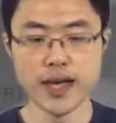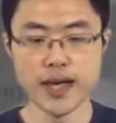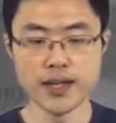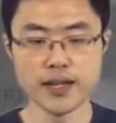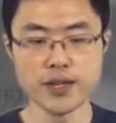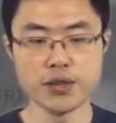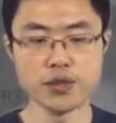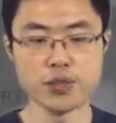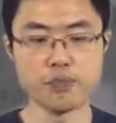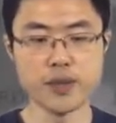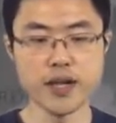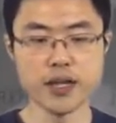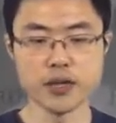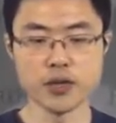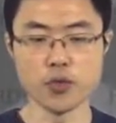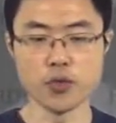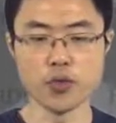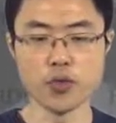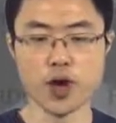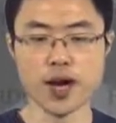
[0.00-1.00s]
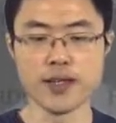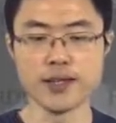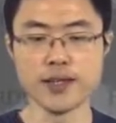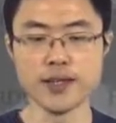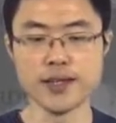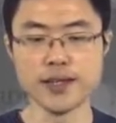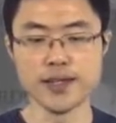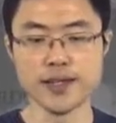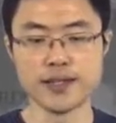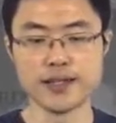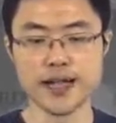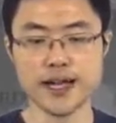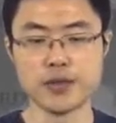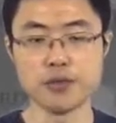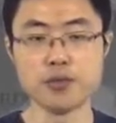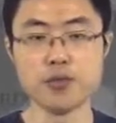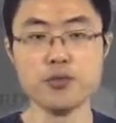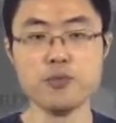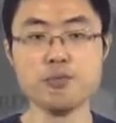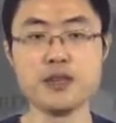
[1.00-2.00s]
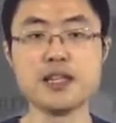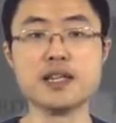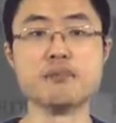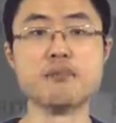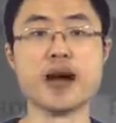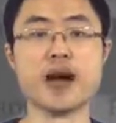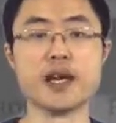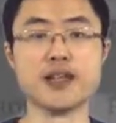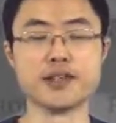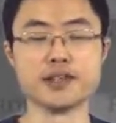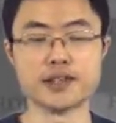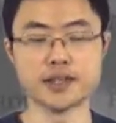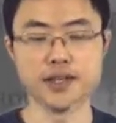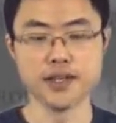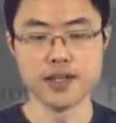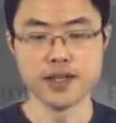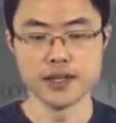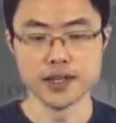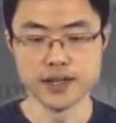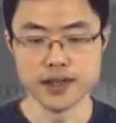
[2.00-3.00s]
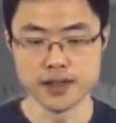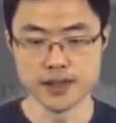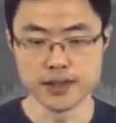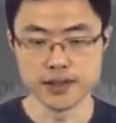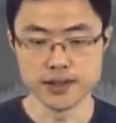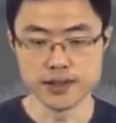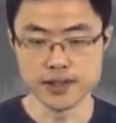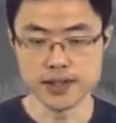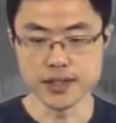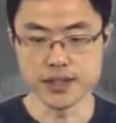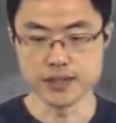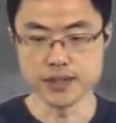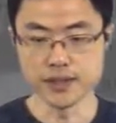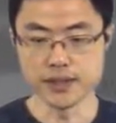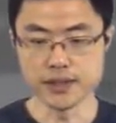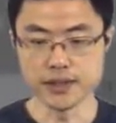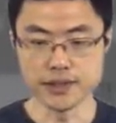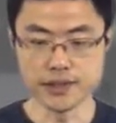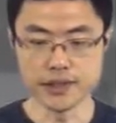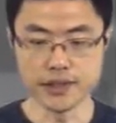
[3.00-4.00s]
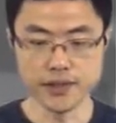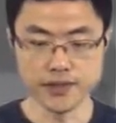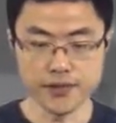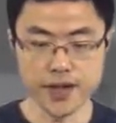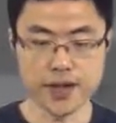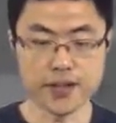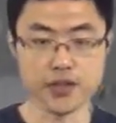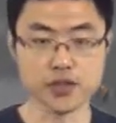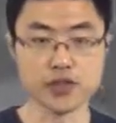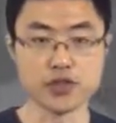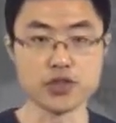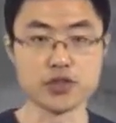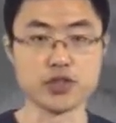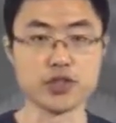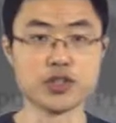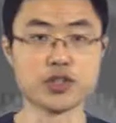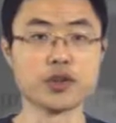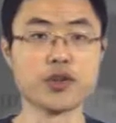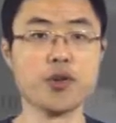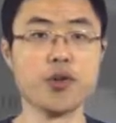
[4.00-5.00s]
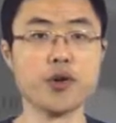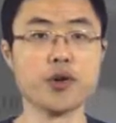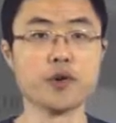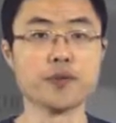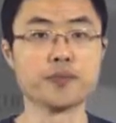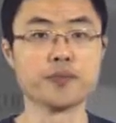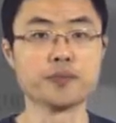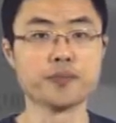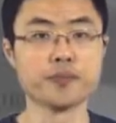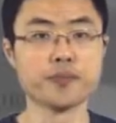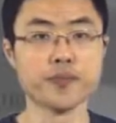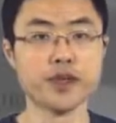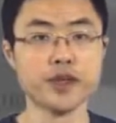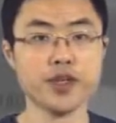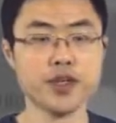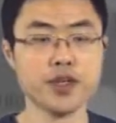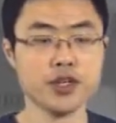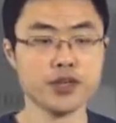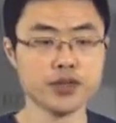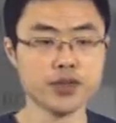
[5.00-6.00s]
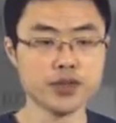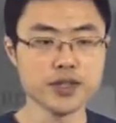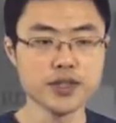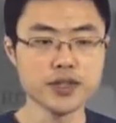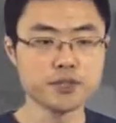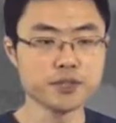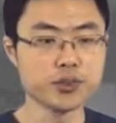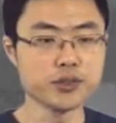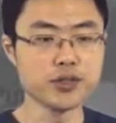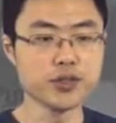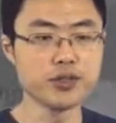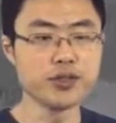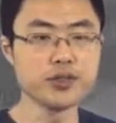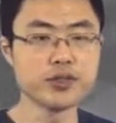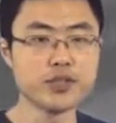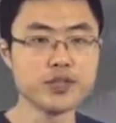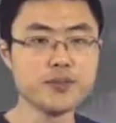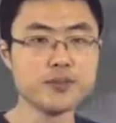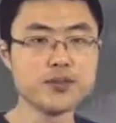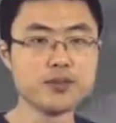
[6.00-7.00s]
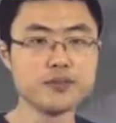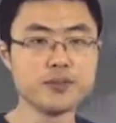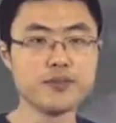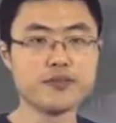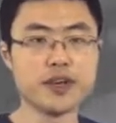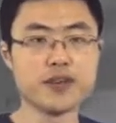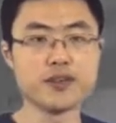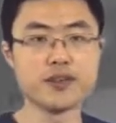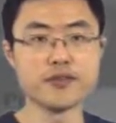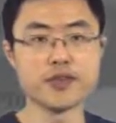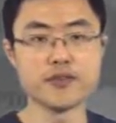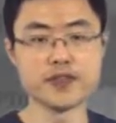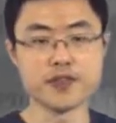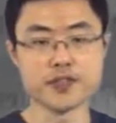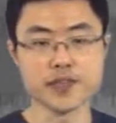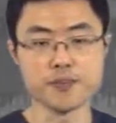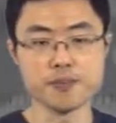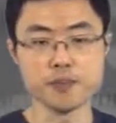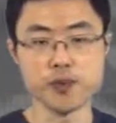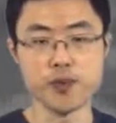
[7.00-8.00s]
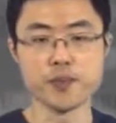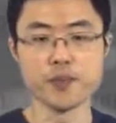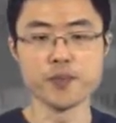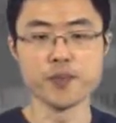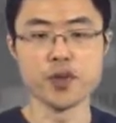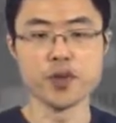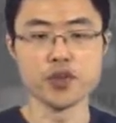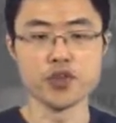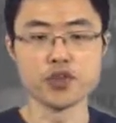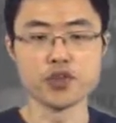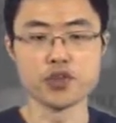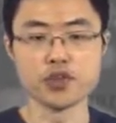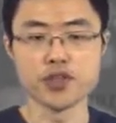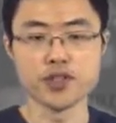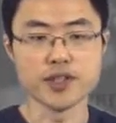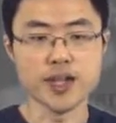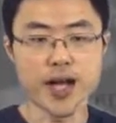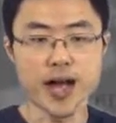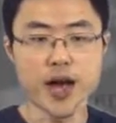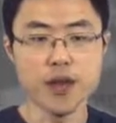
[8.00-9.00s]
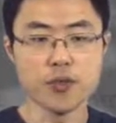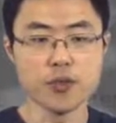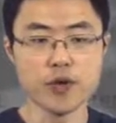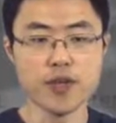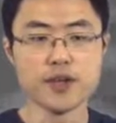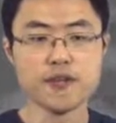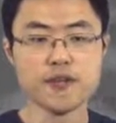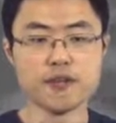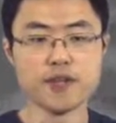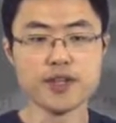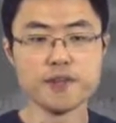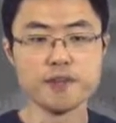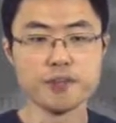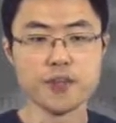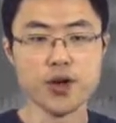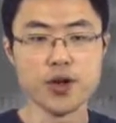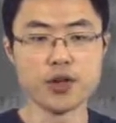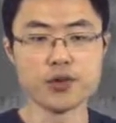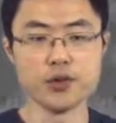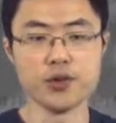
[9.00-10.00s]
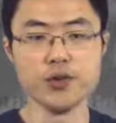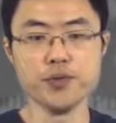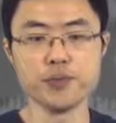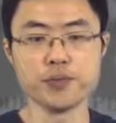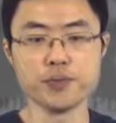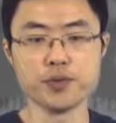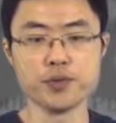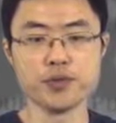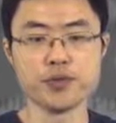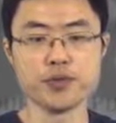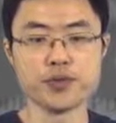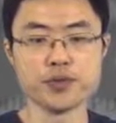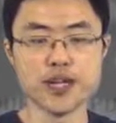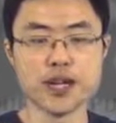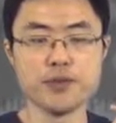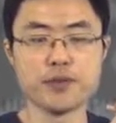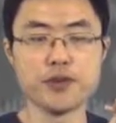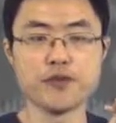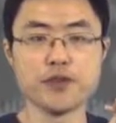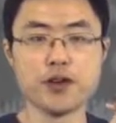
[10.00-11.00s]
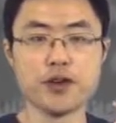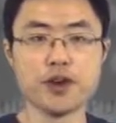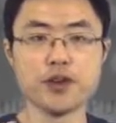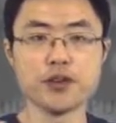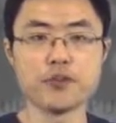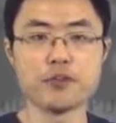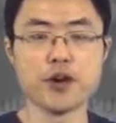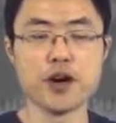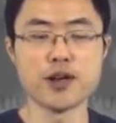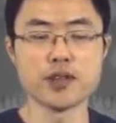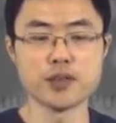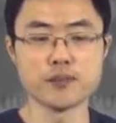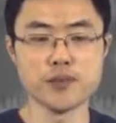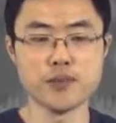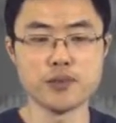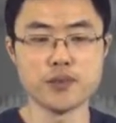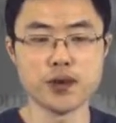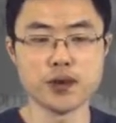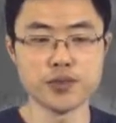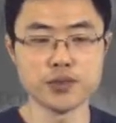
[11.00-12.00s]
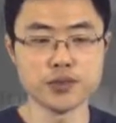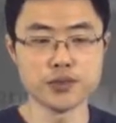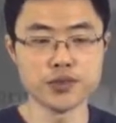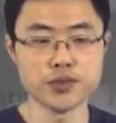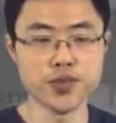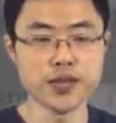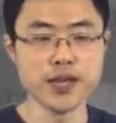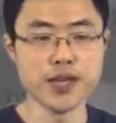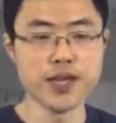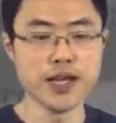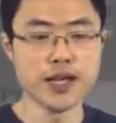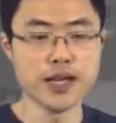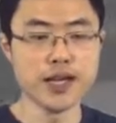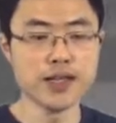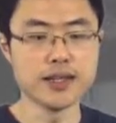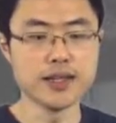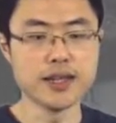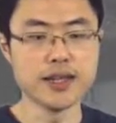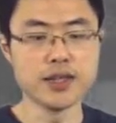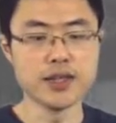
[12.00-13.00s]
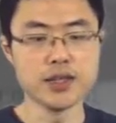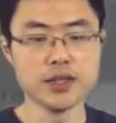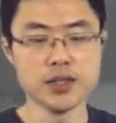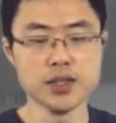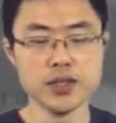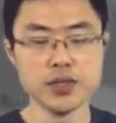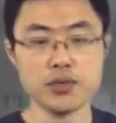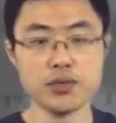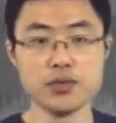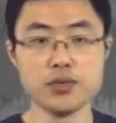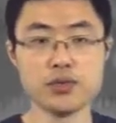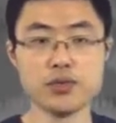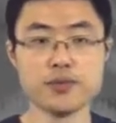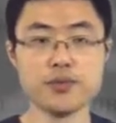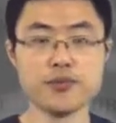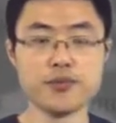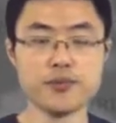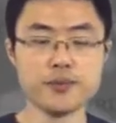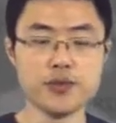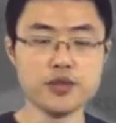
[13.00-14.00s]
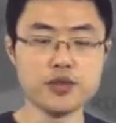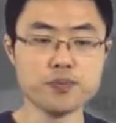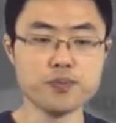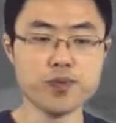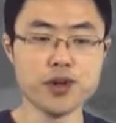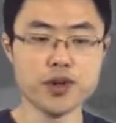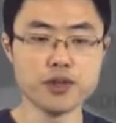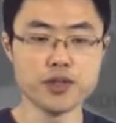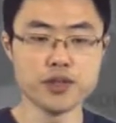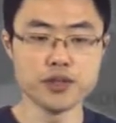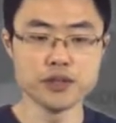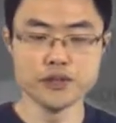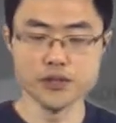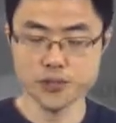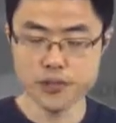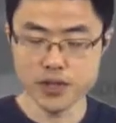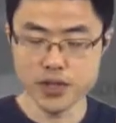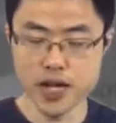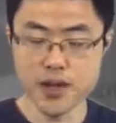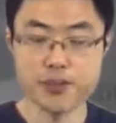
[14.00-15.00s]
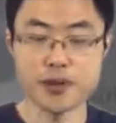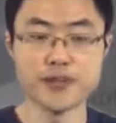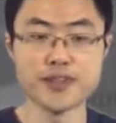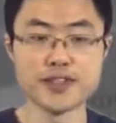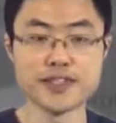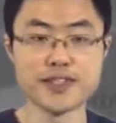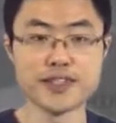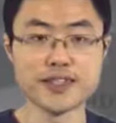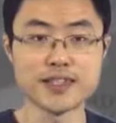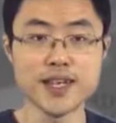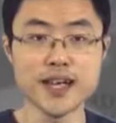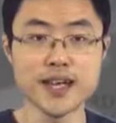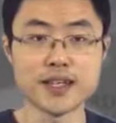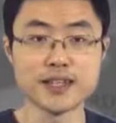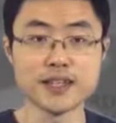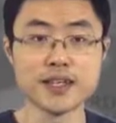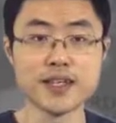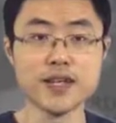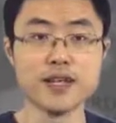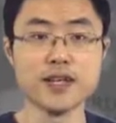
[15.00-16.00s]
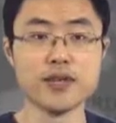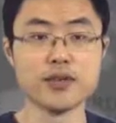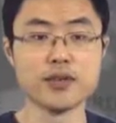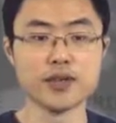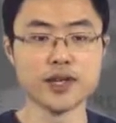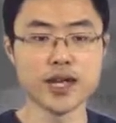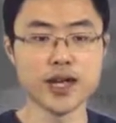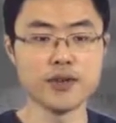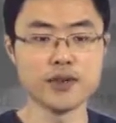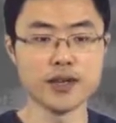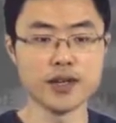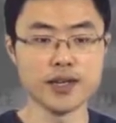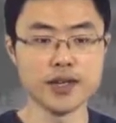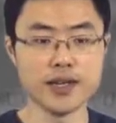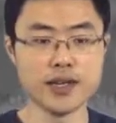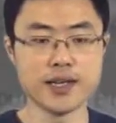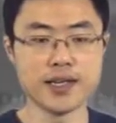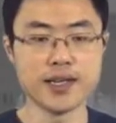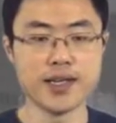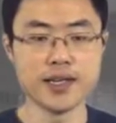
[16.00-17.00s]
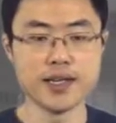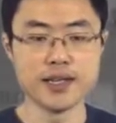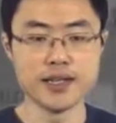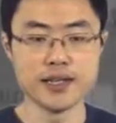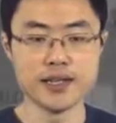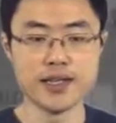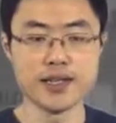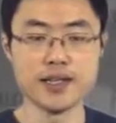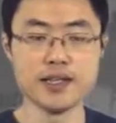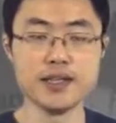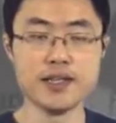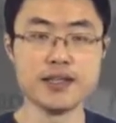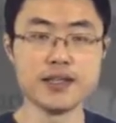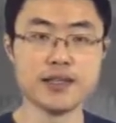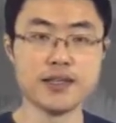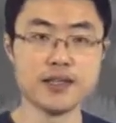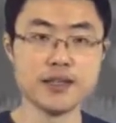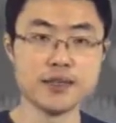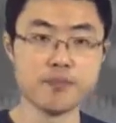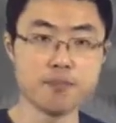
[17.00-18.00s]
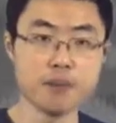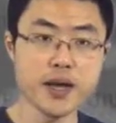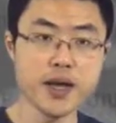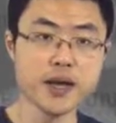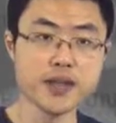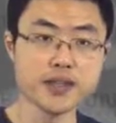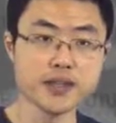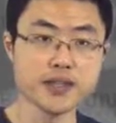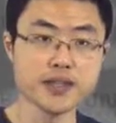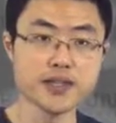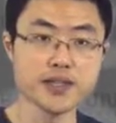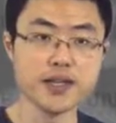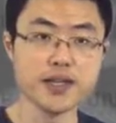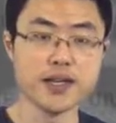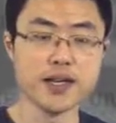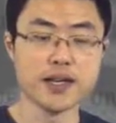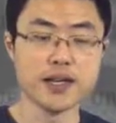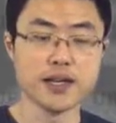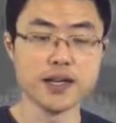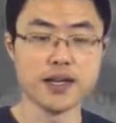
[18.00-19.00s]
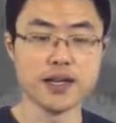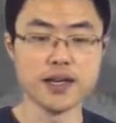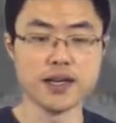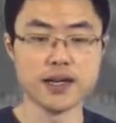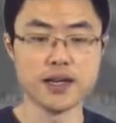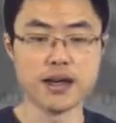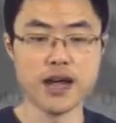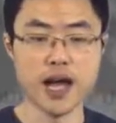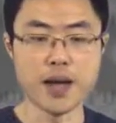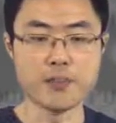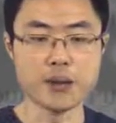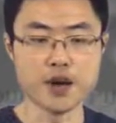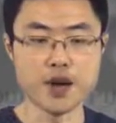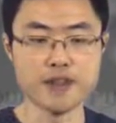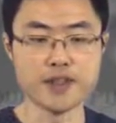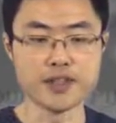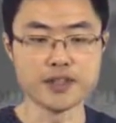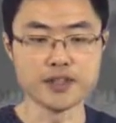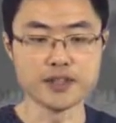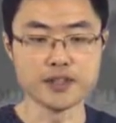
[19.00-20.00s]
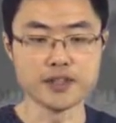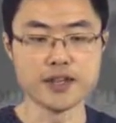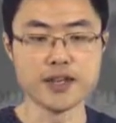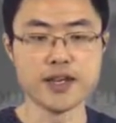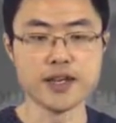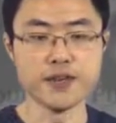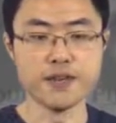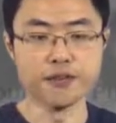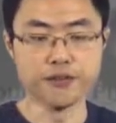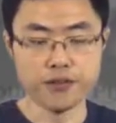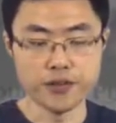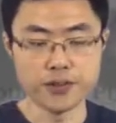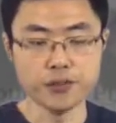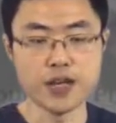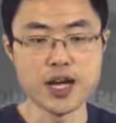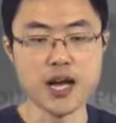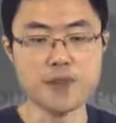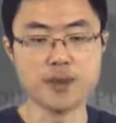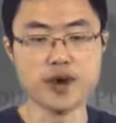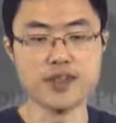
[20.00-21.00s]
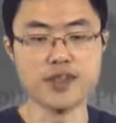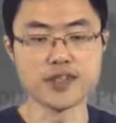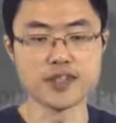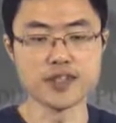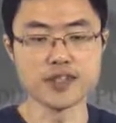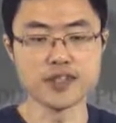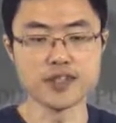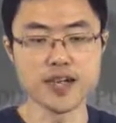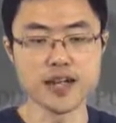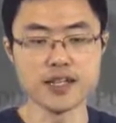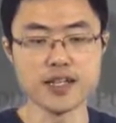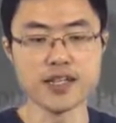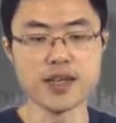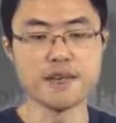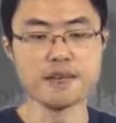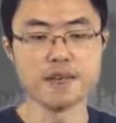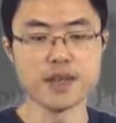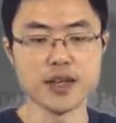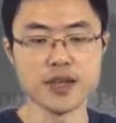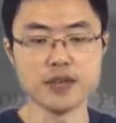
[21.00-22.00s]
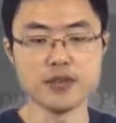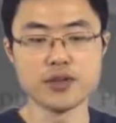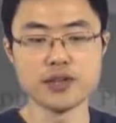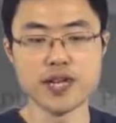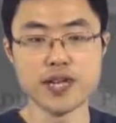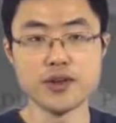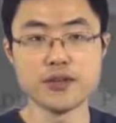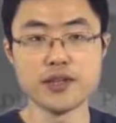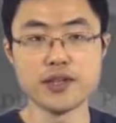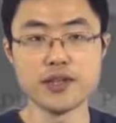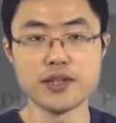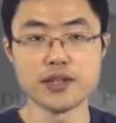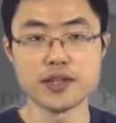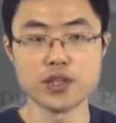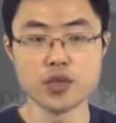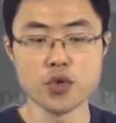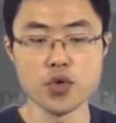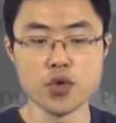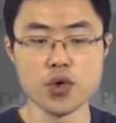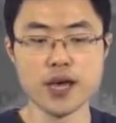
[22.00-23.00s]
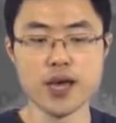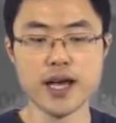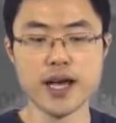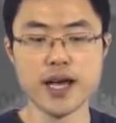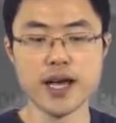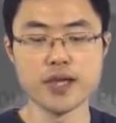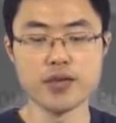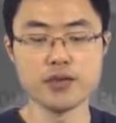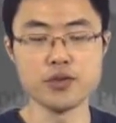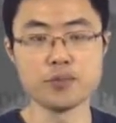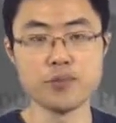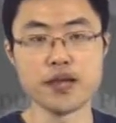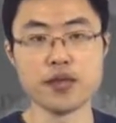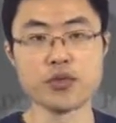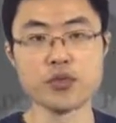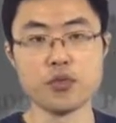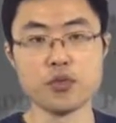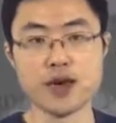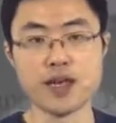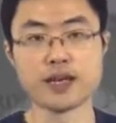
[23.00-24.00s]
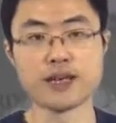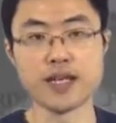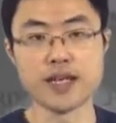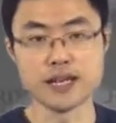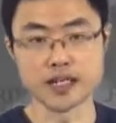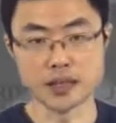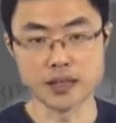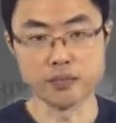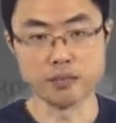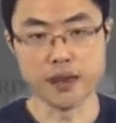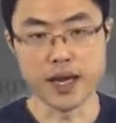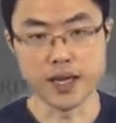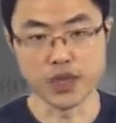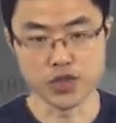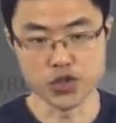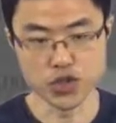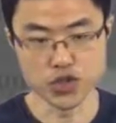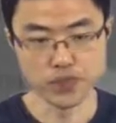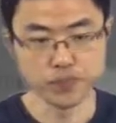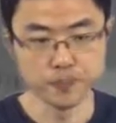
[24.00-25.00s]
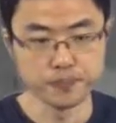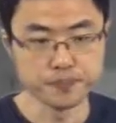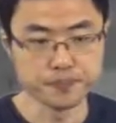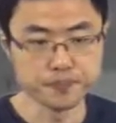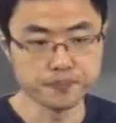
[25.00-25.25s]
and then you pick the one that will minimize the validation score. So this procedure seems to be very, very simple. You just start with the model. You start with all the possible models, and then you, from each model, from each hypothesis set, you calculate the best hypothesis from the hypothesis set, and then you calculate the score, and then you pick the one that is the best.